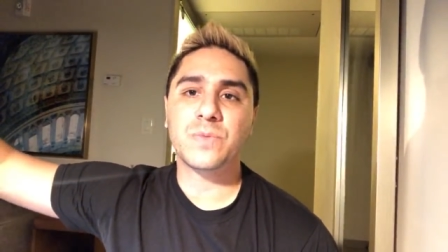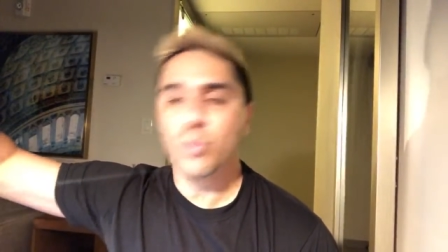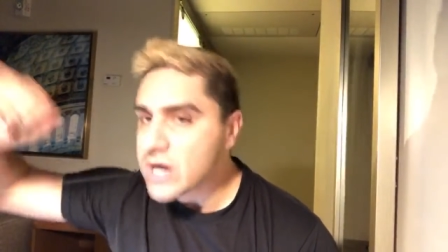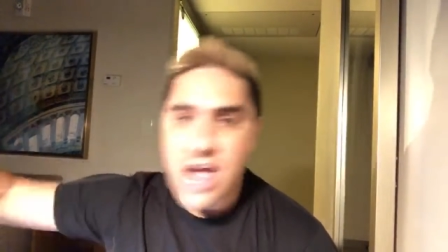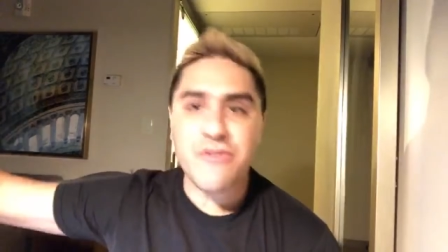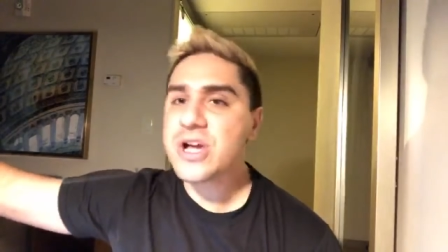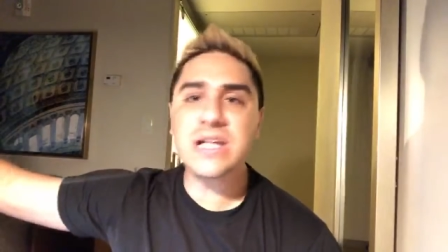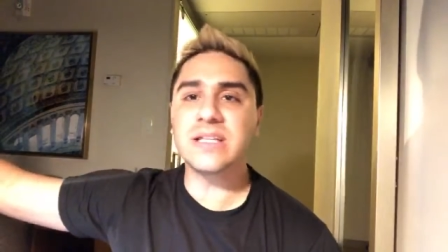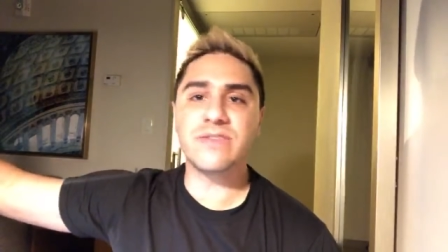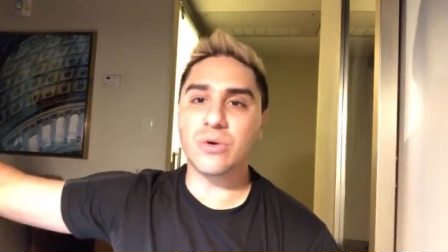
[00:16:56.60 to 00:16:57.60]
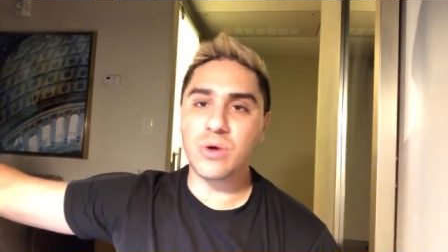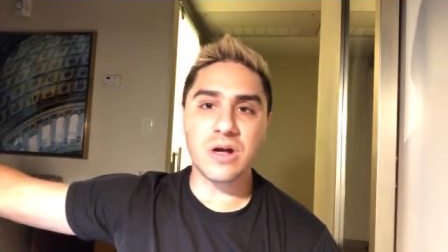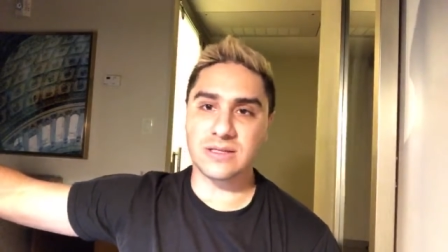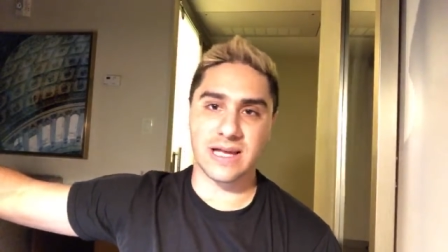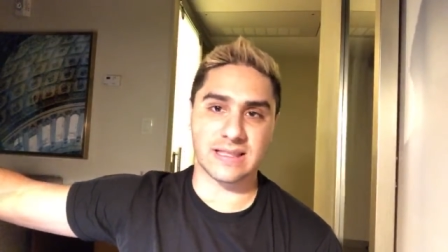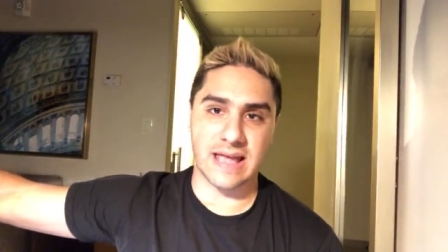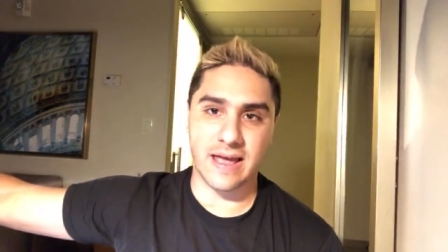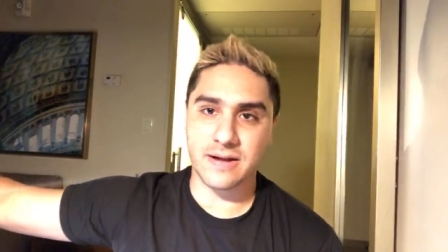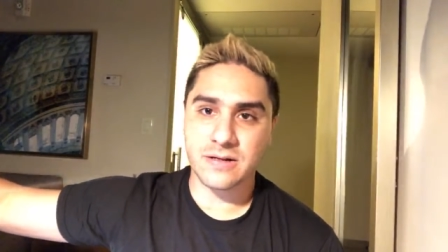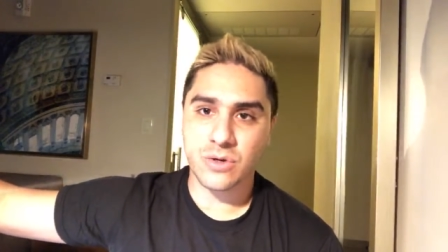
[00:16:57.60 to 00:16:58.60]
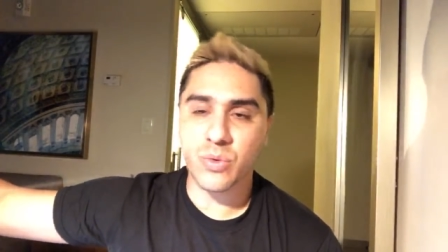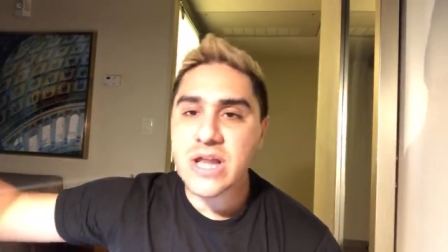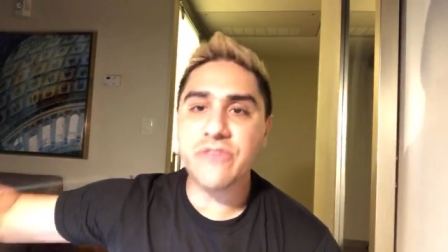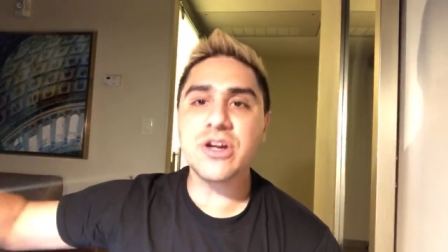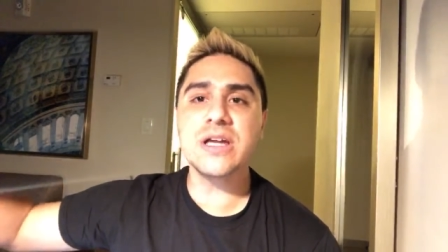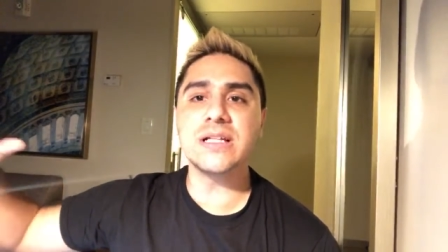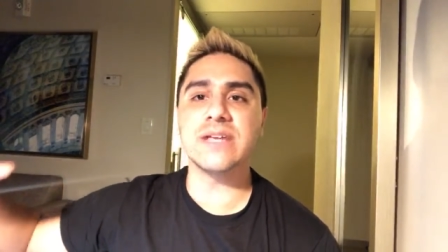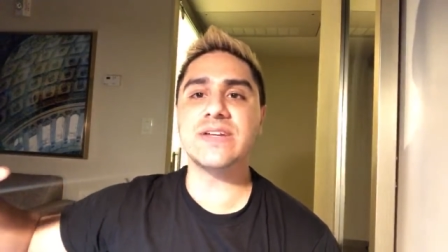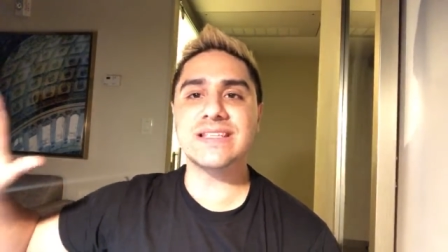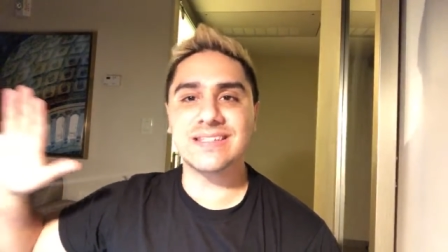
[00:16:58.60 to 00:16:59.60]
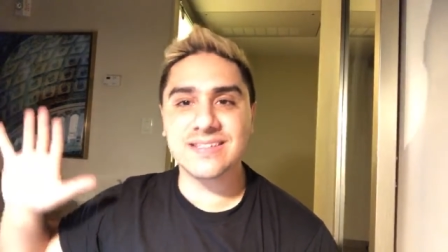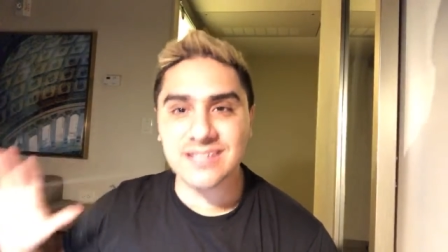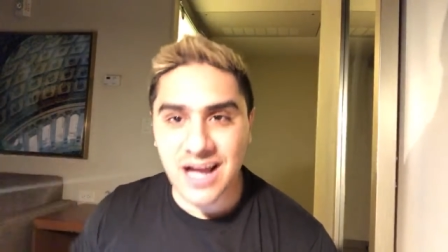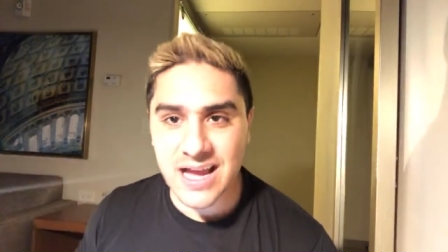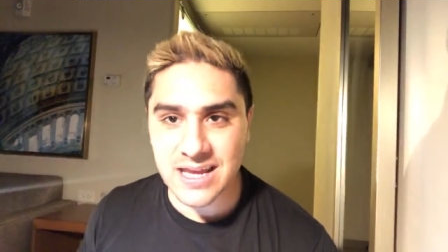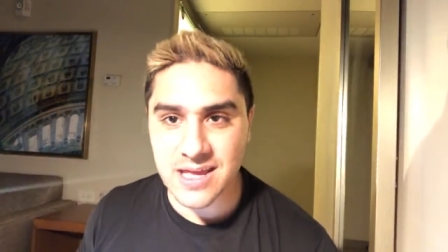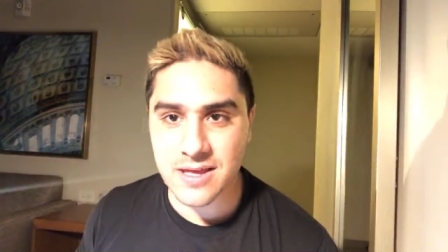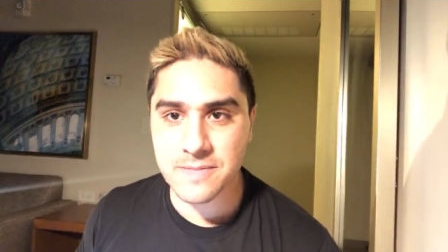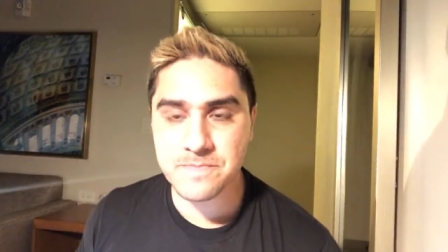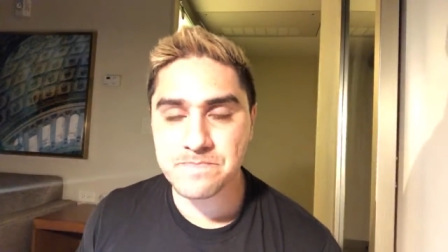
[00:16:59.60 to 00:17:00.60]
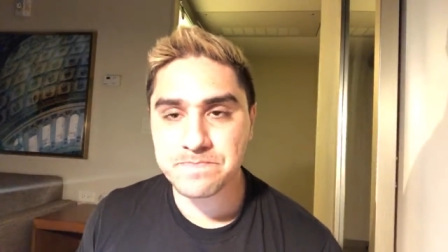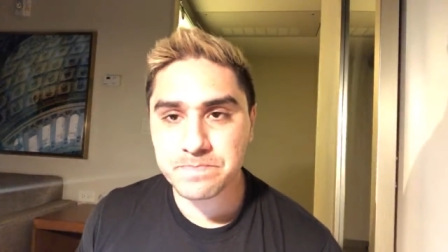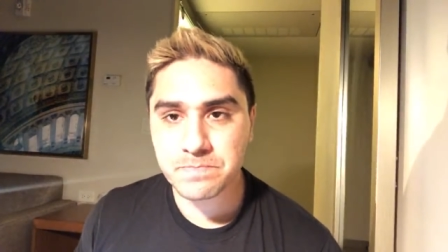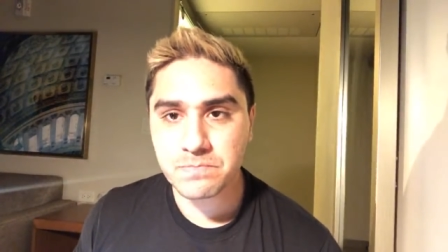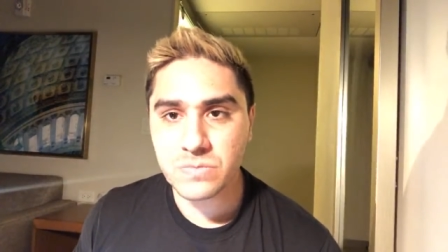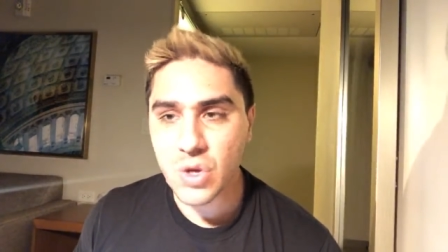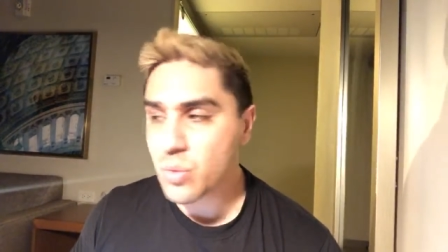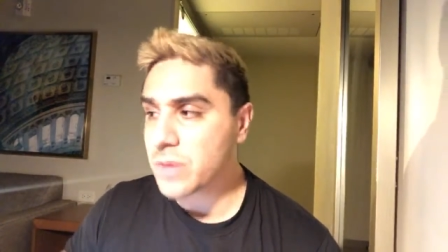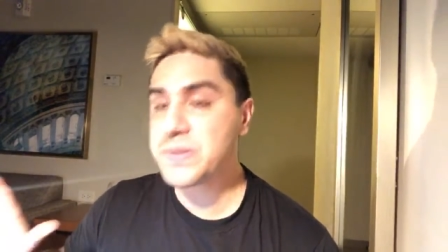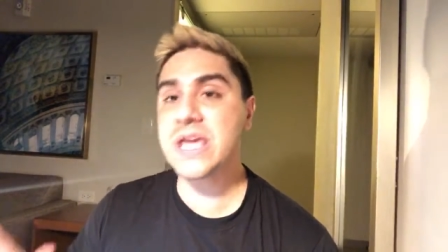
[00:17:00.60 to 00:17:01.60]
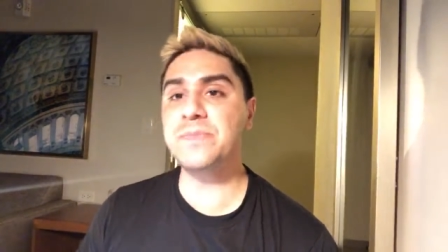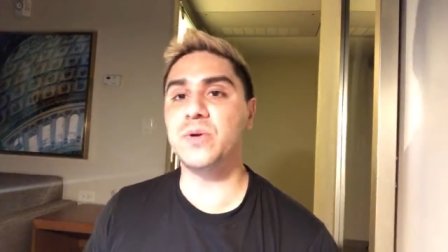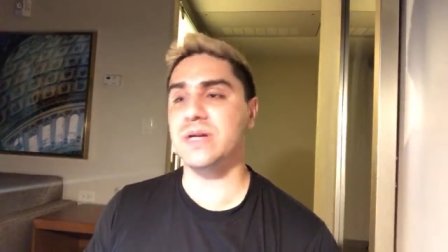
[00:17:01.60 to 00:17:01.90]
We're never going to live in a world like that. We're never going to live in a society where people,